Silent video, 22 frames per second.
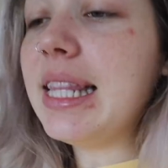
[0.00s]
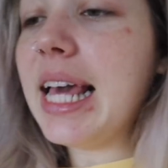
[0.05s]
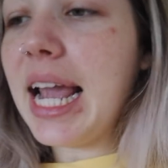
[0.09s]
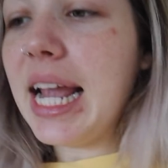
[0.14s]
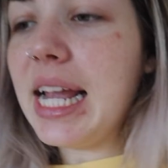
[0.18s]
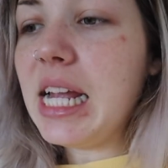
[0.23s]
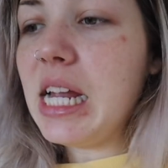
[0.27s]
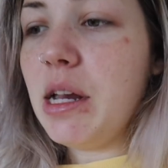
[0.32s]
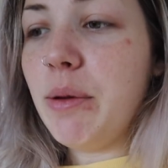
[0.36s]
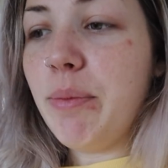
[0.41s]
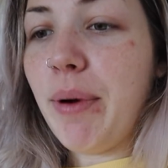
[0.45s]
They
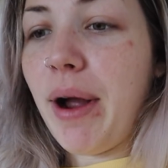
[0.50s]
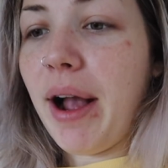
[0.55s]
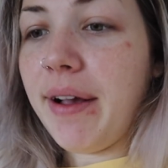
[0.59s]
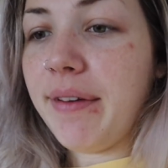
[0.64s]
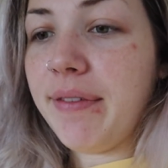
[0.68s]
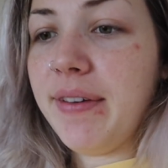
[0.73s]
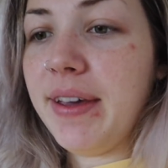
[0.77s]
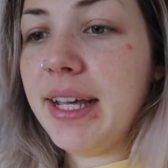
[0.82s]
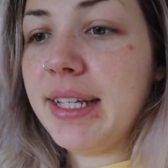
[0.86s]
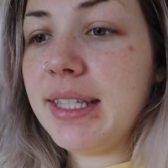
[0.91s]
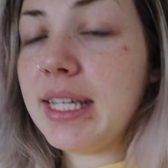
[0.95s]
eat
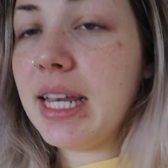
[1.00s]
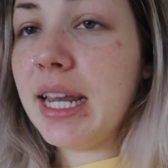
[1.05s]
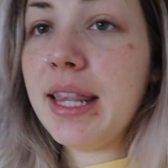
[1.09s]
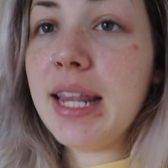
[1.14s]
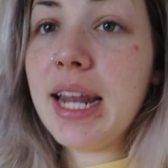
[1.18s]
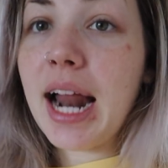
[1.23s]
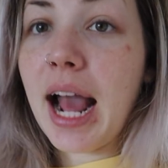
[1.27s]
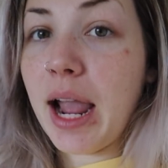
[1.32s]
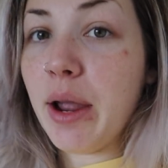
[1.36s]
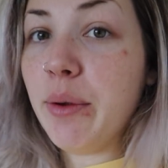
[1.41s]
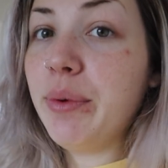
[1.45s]
breakfast and
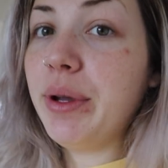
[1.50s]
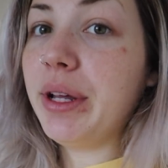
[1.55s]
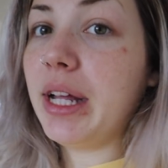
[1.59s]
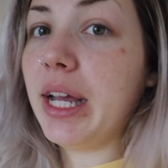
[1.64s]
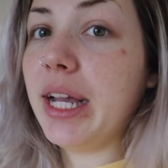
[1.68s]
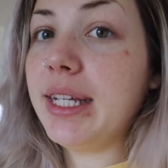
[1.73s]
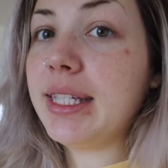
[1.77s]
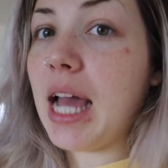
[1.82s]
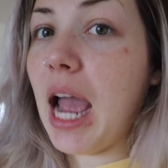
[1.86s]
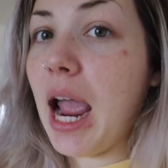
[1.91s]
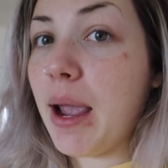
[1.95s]
then I
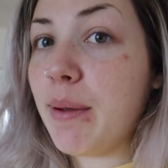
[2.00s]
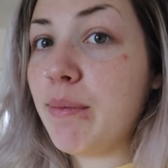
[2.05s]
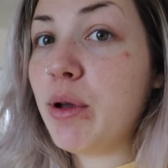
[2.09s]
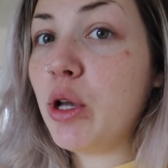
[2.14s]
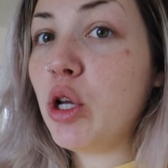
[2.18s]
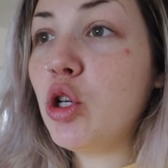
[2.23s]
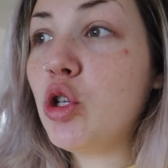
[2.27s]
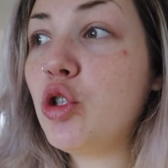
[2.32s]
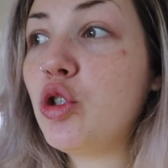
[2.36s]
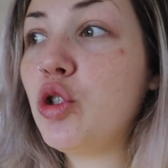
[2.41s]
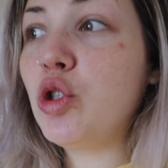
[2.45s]
realize
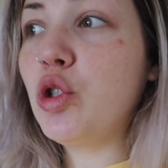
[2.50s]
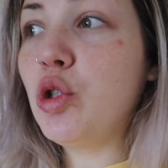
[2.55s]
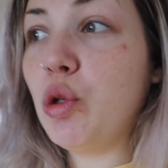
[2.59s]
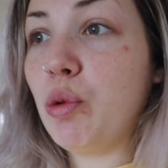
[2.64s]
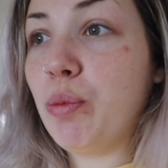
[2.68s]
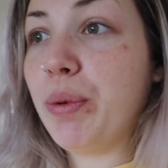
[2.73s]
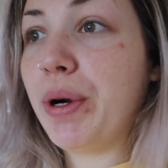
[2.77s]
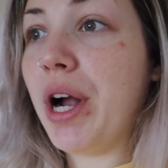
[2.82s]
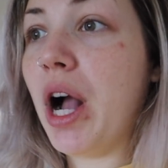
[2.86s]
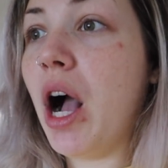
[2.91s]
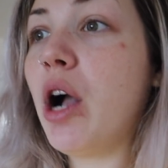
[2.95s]
I'm
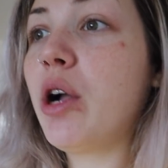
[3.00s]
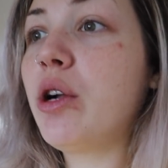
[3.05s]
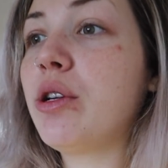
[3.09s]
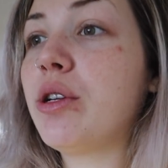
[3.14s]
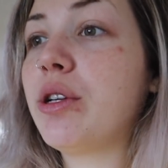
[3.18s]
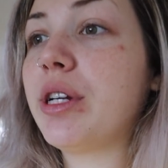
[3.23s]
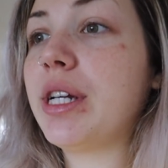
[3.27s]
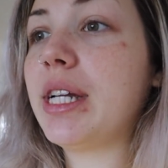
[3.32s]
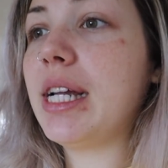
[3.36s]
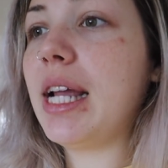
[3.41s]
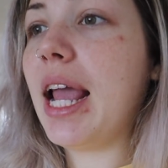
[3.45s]
super
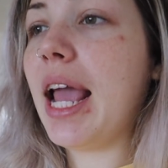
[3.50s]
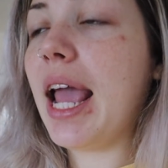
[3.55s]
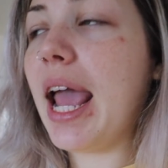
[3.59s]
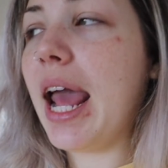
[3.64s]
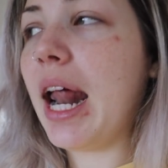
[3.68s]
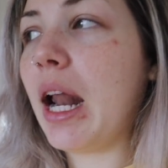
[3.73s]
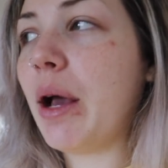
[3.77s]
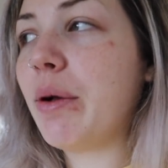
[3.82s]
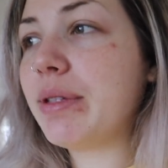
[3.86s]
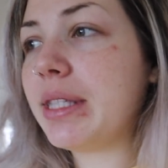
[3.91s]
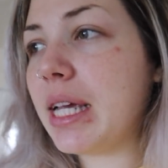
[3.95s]
hungry.
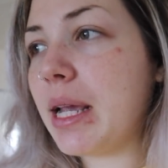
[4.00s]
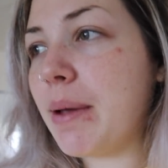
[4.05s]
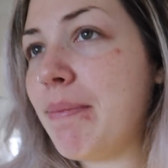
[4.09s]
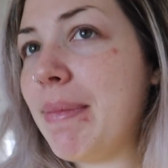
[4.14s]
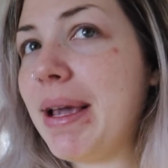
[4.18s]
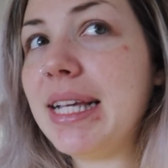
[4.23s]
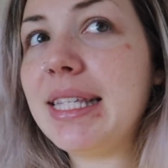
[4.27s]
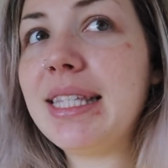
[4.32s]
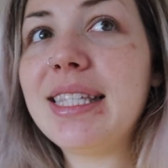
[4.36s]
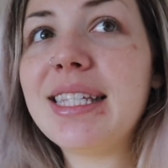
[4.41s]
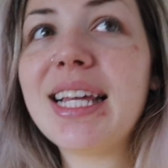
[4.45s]
And I was like,
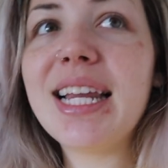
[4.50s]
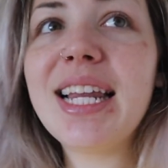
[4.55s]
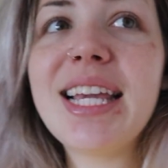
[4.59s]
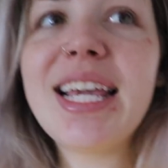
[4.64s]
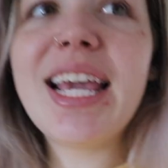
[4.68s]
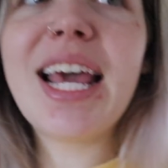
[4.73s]
Mace is gonna